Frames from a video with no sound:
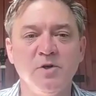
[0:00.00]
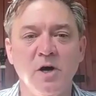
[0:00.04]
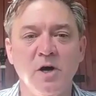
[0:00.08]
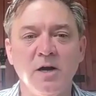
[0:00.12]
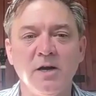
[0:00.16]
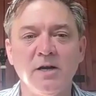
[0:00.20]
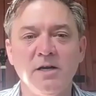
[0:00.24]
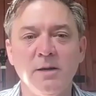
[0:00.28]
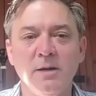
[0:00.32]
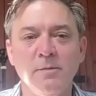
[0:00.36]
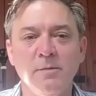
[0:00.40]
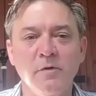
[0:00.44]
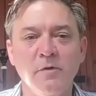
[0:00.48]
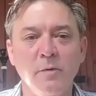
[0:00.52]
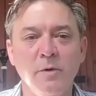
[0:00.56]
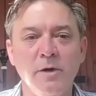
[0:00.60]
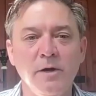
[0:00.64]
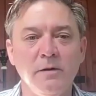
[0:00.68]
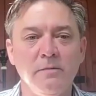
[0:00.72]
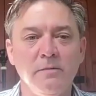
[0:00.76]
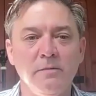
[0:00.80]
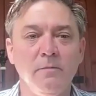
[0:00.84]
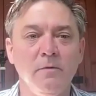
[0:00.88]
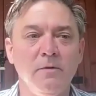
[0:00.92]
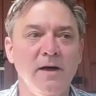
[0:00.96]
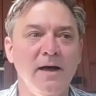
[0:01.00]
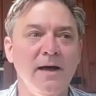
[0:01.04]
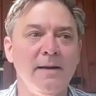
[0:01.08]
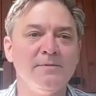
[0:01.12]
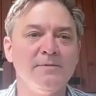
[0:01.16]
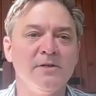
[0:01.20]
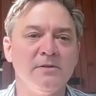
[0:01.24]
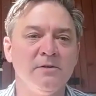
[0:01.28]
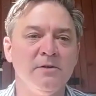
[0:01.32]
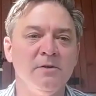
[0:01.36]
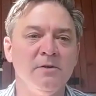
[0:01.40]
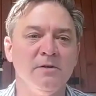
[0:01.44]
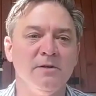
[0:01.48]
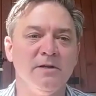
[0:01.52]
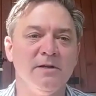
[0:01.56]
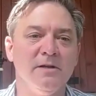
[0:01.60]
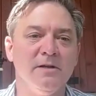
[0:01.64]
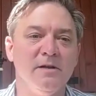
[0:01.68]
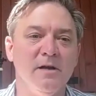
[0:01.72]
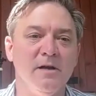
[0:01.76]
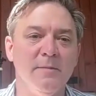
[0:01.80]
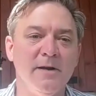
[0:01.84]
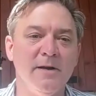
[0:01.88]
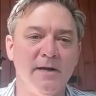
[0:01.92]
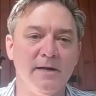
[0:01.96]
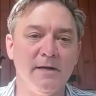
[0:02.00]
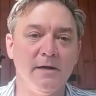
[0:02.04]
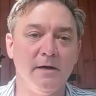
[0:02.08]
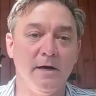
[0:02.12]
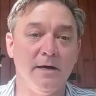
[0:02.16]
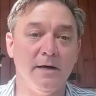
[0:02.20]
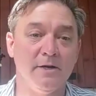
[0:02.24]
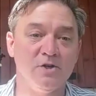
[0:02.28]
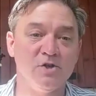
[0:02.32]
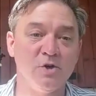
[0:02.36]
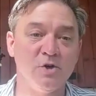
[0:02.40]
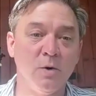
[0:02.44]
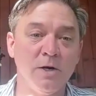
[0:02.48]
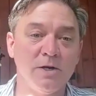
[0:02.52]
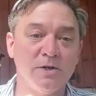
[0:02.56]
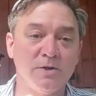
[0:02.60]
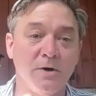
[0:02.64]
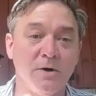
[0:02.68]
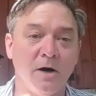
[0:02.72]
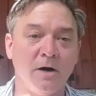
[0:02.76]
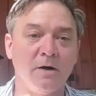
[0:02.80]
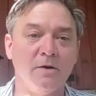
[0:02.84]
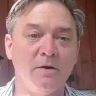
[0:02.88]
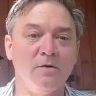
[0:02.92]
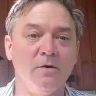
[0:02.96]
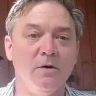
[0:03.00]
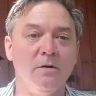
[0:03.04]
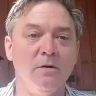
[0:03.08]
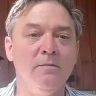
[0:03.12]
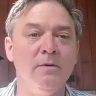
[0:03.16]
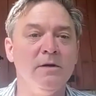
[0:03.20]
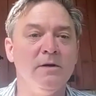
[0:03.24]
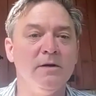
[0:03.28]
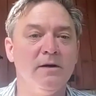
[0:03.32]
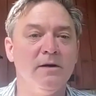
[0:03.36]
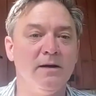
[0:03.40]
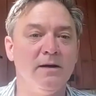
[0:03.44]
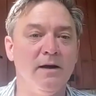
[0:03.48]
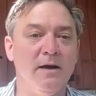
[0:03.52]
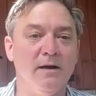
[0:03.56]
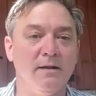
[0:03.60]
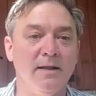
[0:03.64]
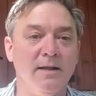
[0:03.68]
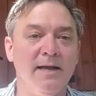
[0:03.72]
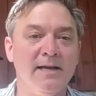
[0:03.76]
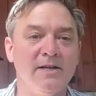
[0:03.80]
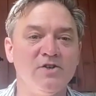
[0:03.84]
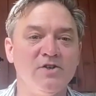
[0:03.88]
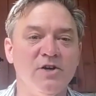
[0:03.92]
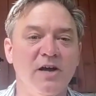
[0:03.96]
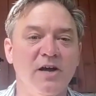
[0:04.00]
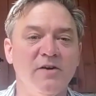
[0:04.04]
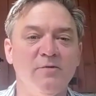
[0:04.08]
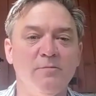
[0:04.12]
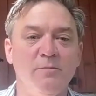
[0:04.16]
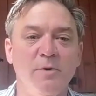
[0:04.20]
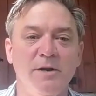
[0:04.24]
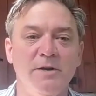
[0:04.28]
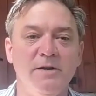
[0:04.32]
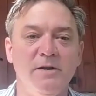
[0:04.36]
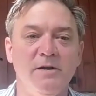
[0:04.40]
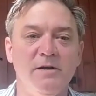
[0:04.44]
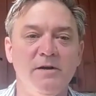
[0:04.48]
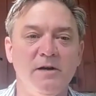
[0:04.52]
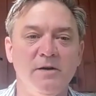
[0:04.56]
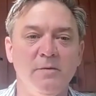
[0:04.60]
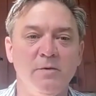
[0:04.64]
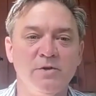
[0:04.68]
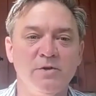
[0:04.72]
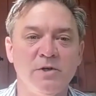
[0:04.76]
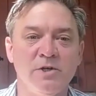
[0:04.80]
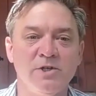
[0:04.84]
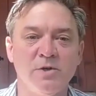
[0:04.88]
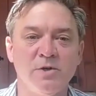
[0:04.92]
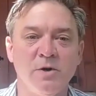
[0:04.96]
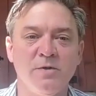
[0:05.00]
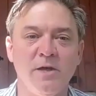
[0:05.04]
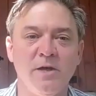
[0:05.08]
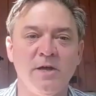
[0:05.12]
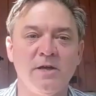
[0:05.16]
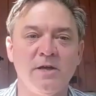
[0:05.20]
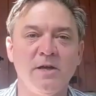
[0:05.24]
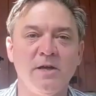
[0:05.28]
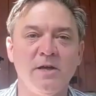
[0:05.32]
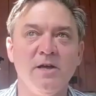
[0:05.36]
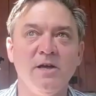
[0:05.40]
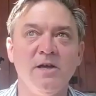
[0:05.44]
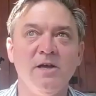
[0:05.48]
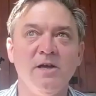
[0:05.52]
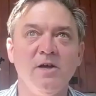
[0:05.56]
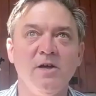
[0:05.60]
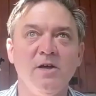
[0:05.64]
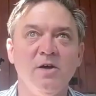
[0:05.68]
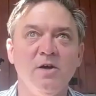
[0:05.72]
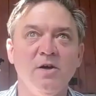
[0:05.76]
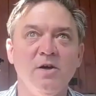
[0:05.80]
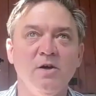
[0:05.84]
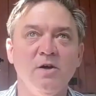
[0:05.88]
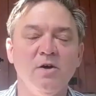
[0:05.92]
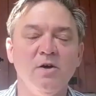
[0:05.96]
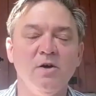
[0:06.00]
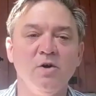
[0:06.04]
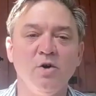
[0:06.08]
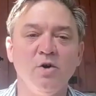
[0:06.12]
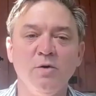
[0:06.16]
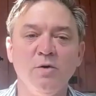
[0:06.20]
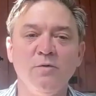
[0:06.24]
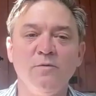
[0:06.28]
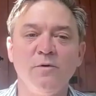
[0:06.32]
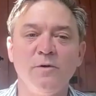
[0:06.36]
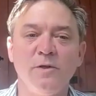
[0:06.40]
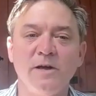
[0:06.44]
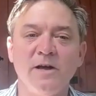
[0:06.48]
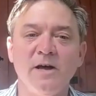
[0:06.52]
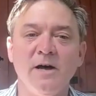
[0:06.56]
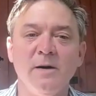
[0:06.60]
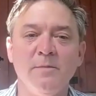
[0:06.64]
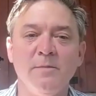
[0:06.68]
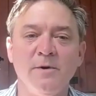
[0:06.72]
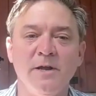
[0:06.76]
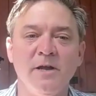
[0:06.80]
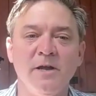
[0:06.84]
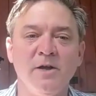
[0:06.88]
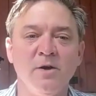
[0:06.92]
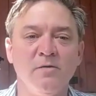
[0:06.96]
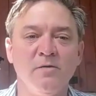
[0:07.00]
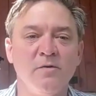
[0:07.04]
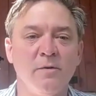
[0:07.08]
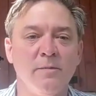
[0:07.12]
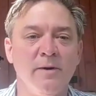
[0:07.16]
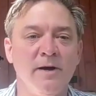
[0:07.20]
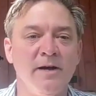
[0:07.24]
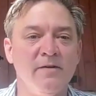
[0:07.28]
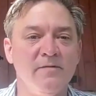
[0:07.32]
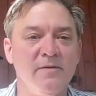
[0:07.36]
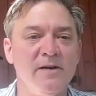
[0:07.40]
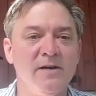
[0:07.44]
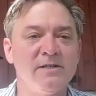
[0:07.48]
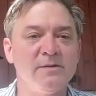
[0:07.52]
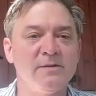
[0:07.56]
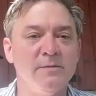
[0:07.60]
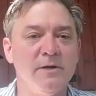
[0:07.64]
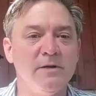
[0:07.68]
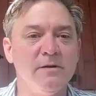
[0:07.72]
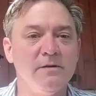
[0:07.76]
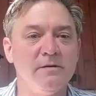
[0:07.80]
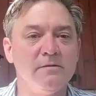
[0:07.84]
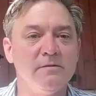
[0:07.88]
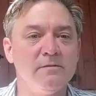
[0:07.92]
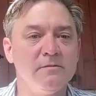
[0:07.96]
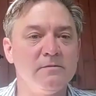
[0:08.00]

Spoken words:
talking to him every week? Well, absolutely. I mean, I enjoyed talking to him. I like Jeff, but it was also, I think, good for the company and good for my investment.